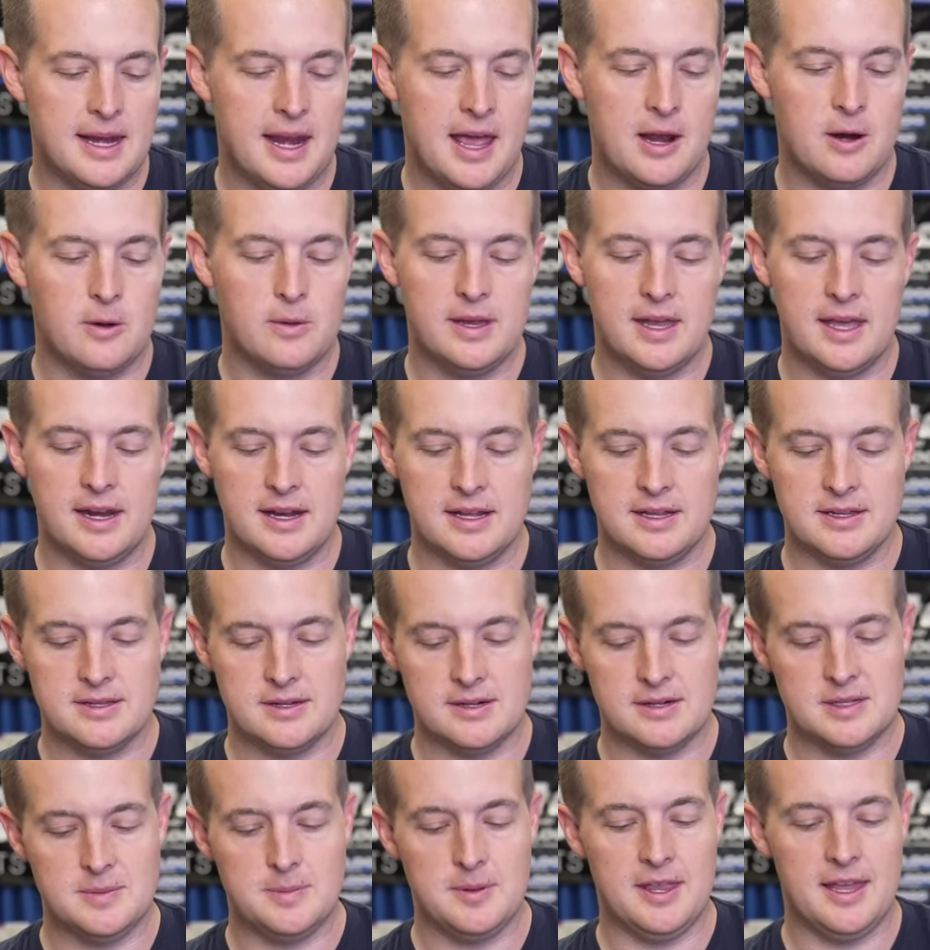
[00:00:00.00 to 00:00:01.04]
not only had
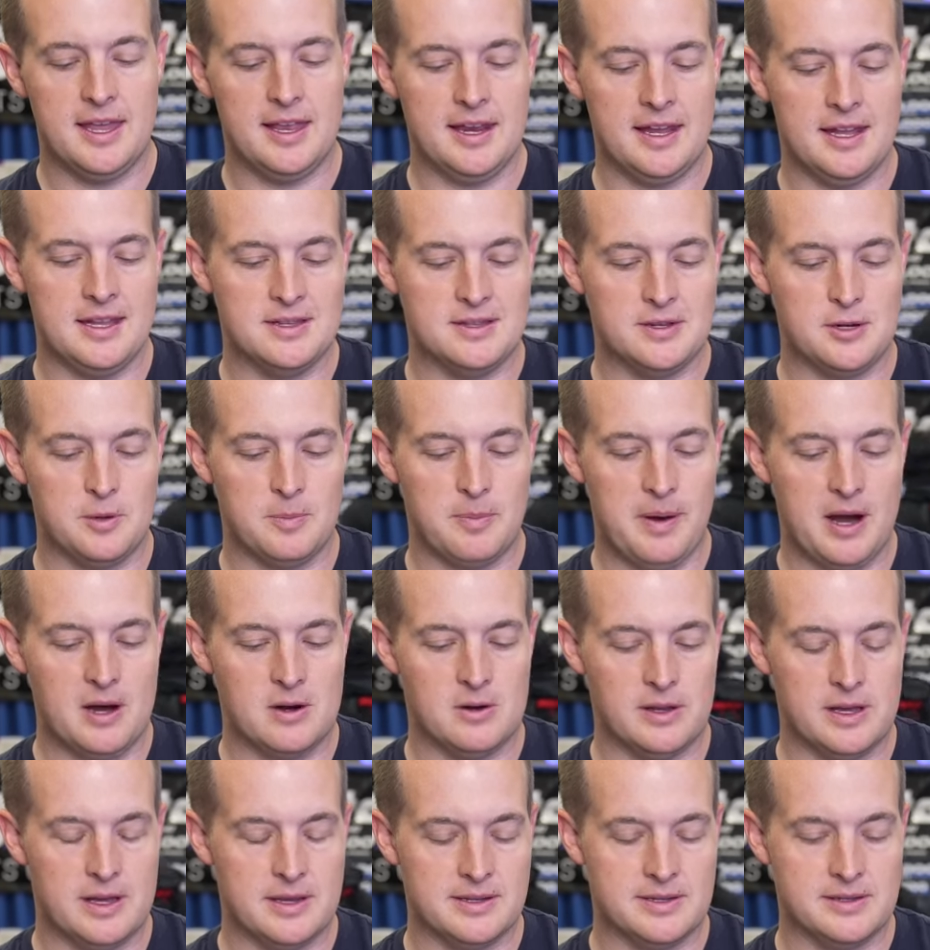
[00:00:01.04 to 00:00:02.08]
inserts, but they had insert
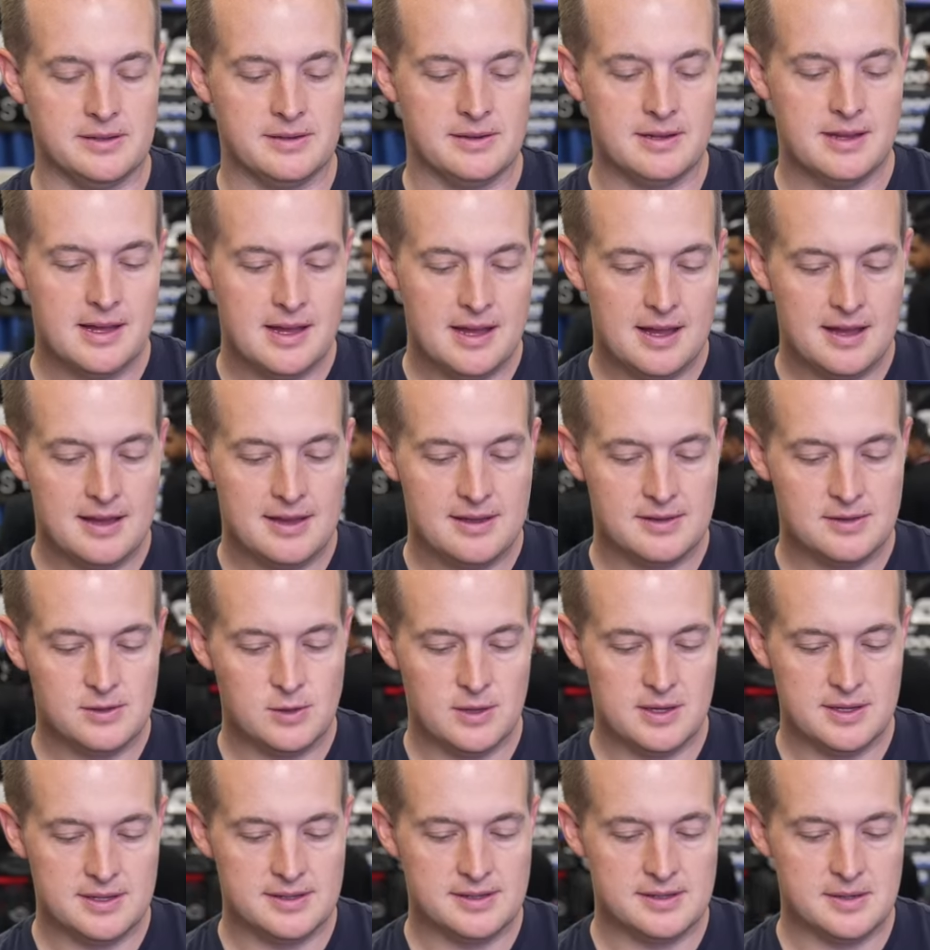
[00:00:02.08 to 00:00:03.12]
parallels. So
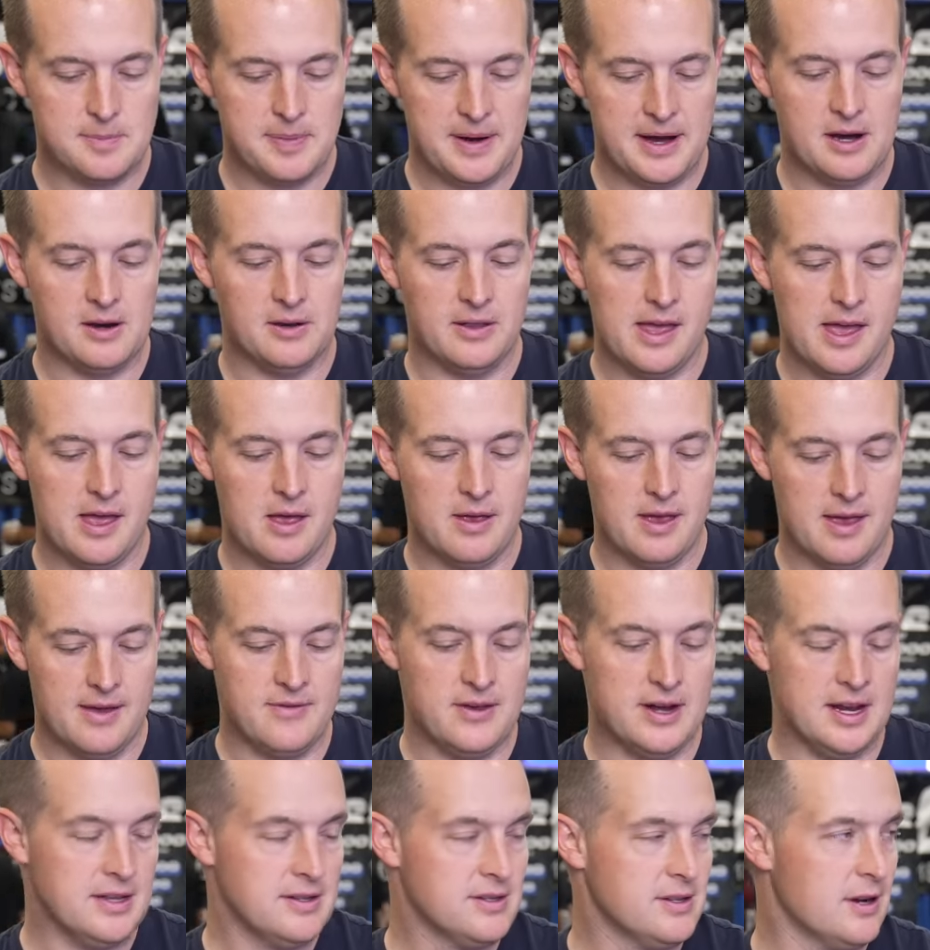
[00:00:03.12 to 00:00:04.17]
this is a parallel of
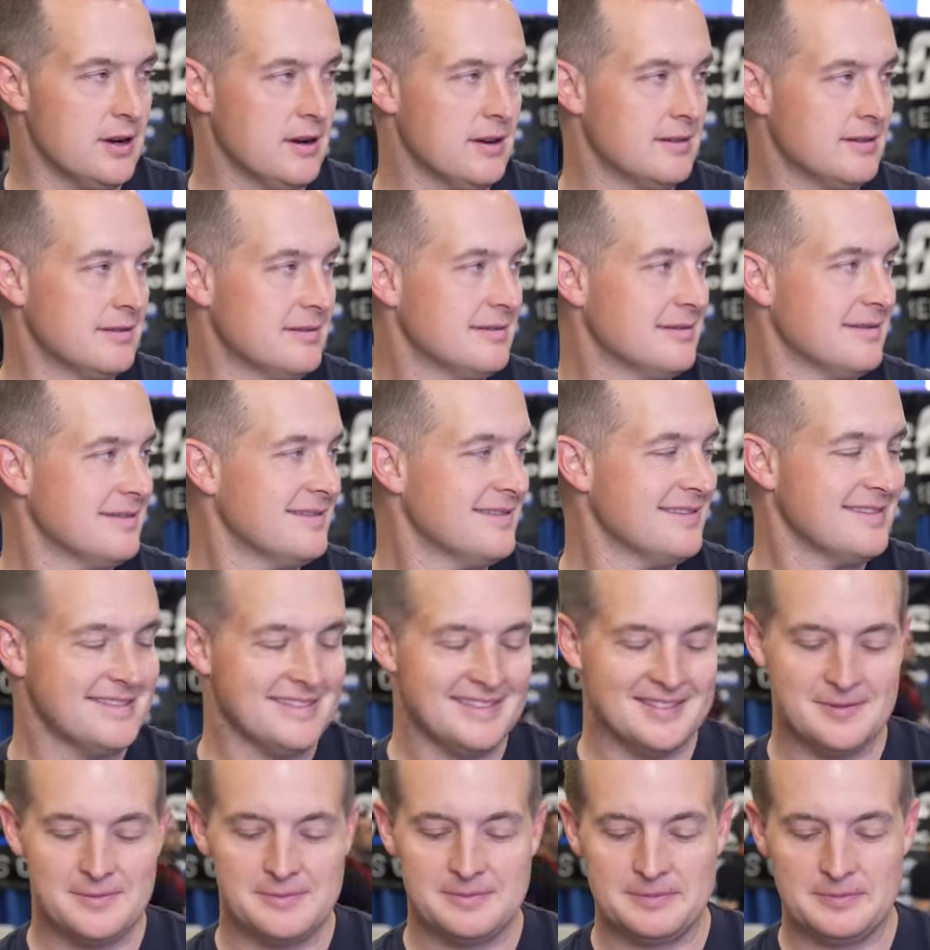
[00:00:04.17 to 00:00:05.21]
an insert. Right.
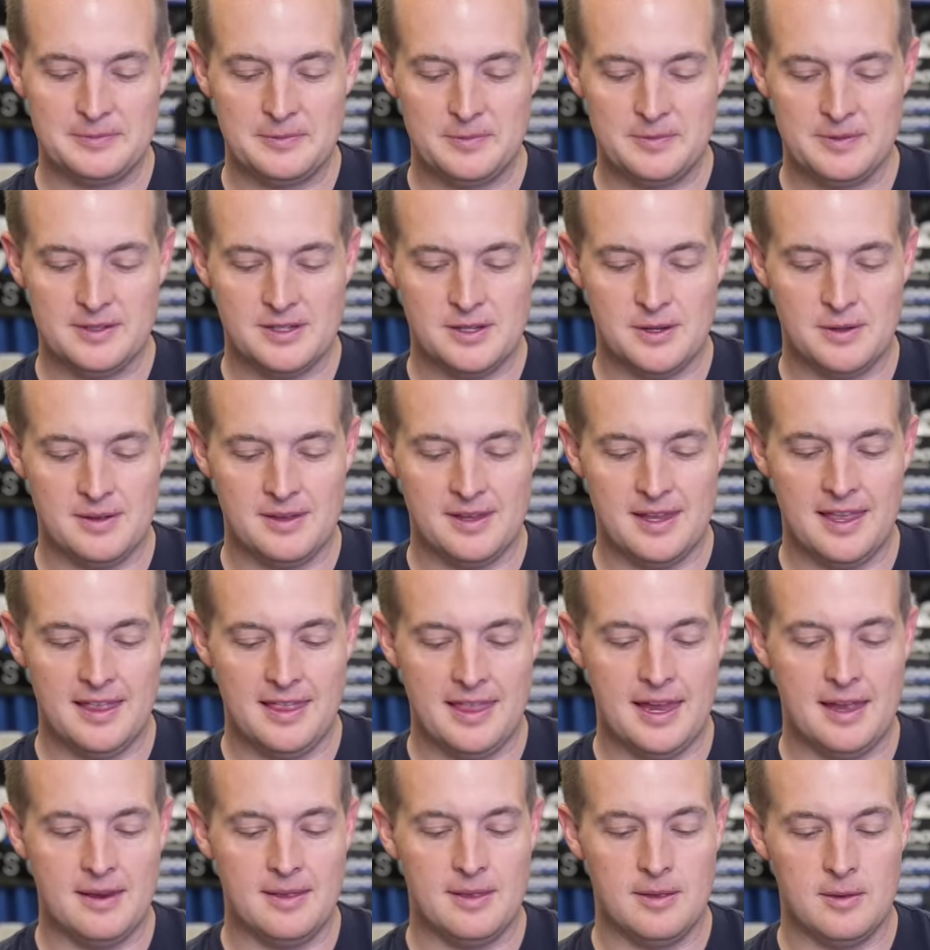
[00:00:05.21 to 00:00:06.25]
Right. So, yeah, they
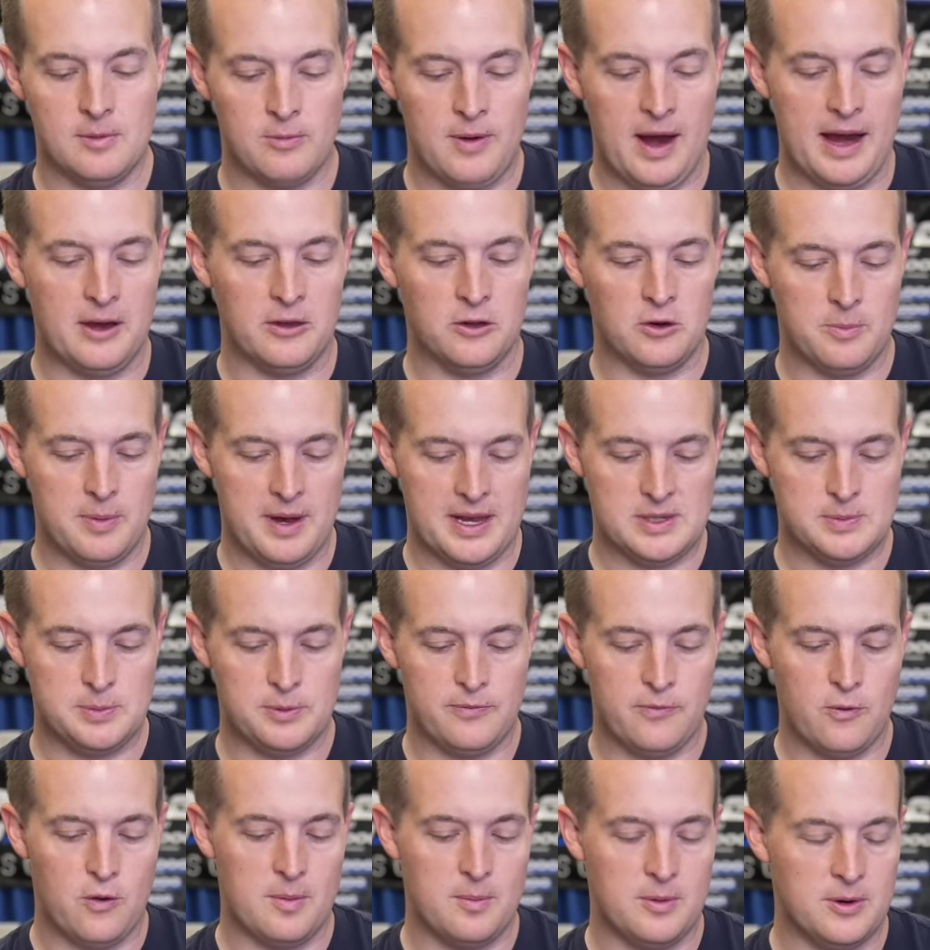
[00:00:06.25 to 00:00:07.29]
had the regular best
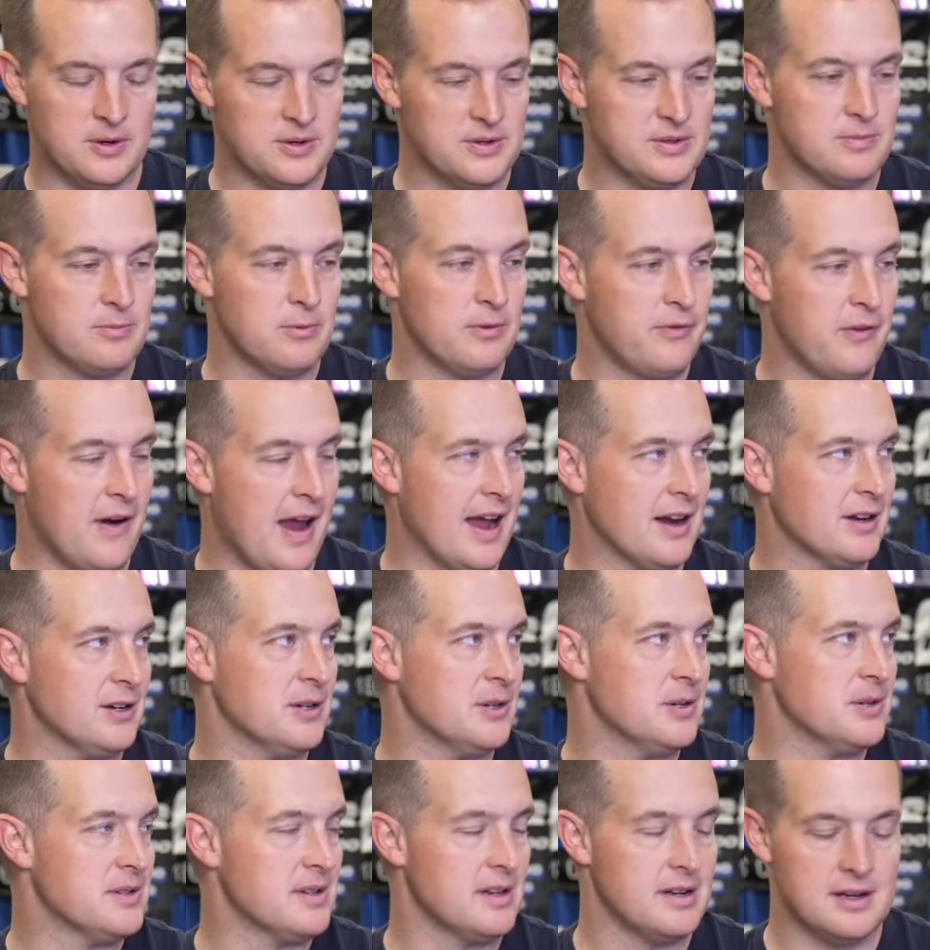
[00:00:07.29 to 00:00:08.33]
performers,
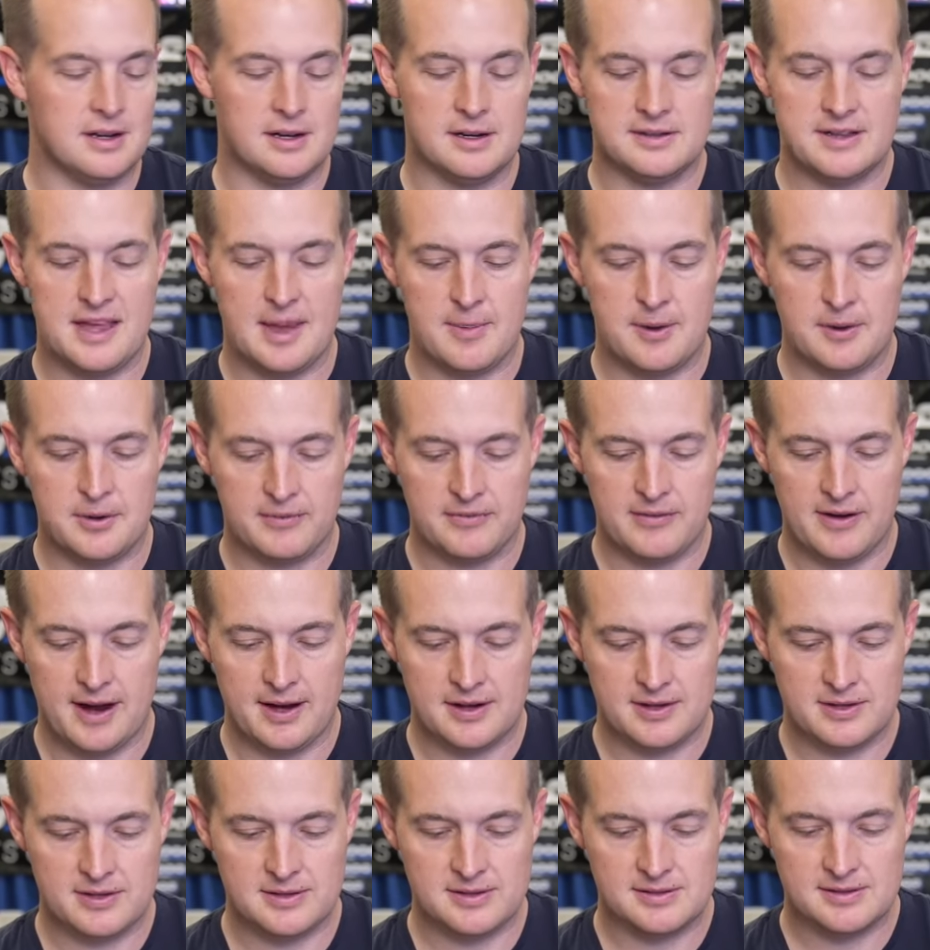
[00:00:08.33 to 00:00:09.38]
refractors, and then atomic
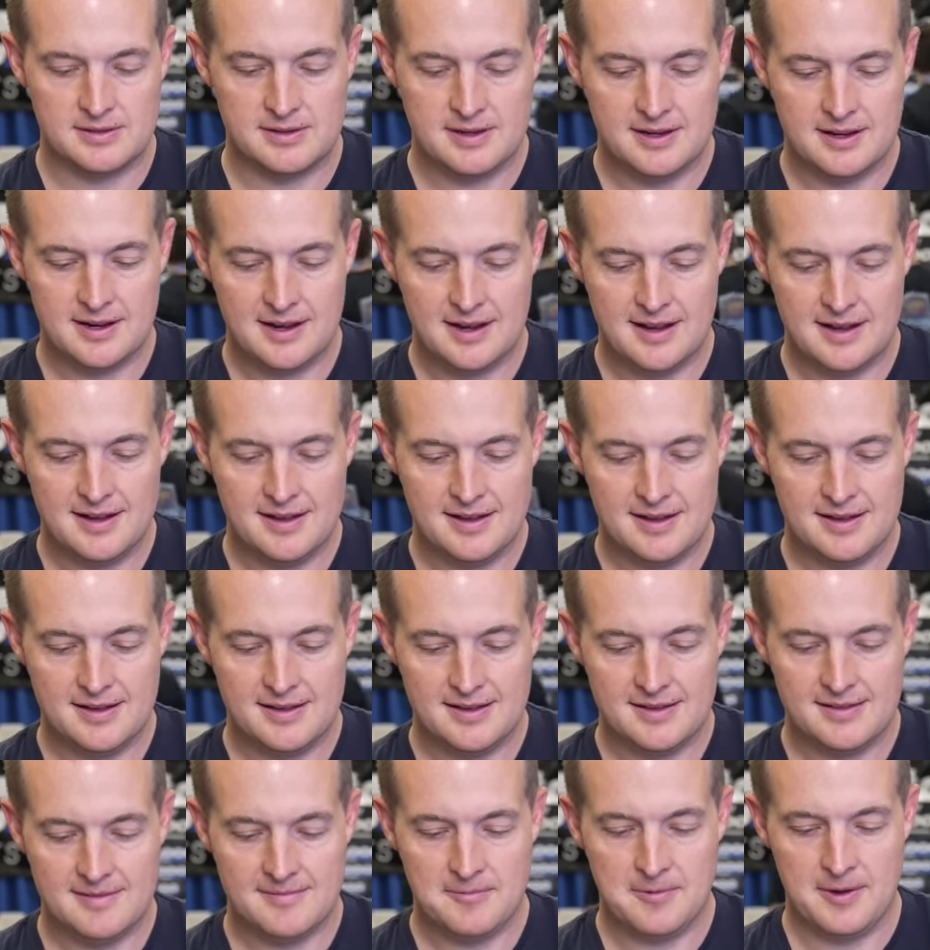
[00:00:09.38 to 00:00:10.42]
refractors.
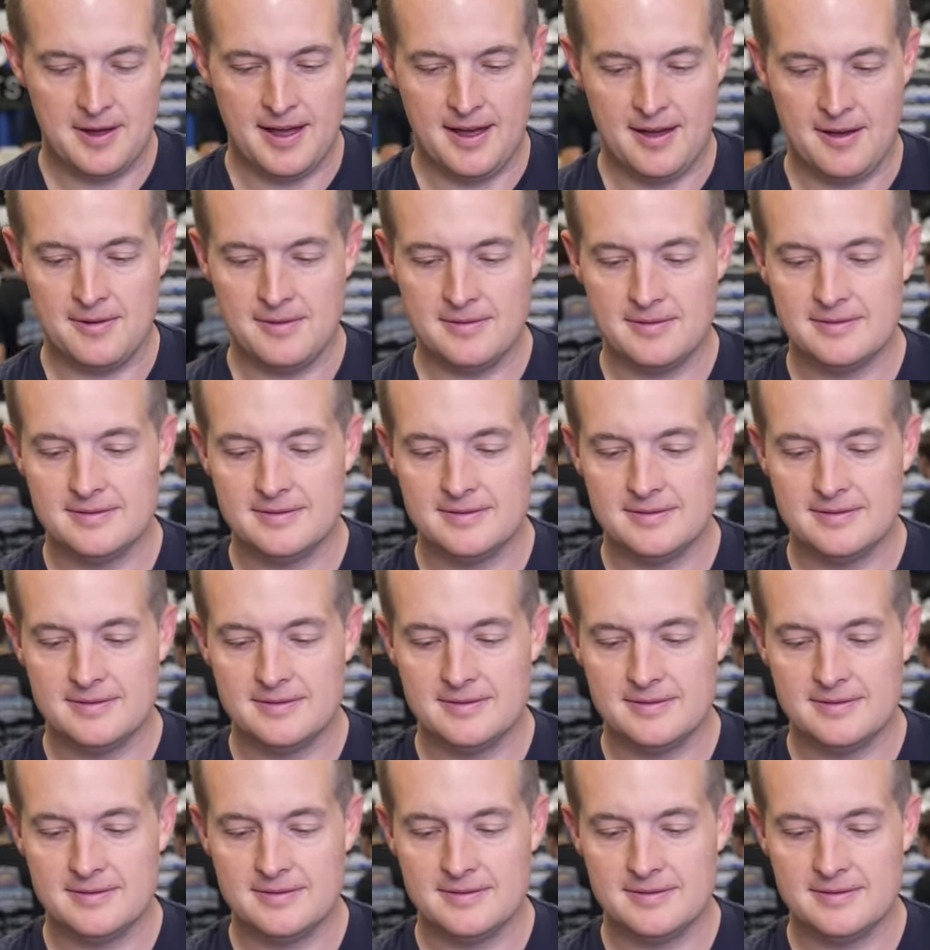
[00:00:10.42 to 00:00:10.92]
Wow.